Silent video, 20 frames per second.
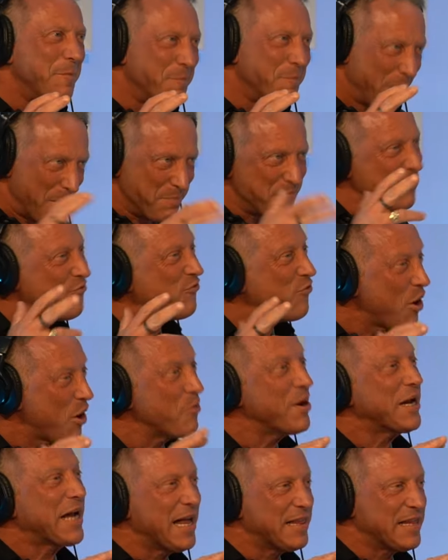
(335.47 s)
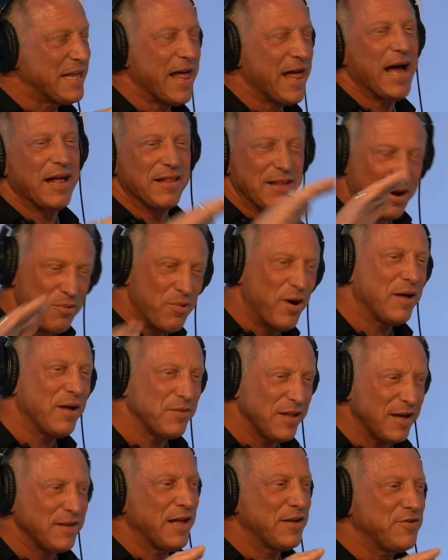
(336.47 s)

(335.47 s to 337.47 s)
but exactly. before we get to that, I want let,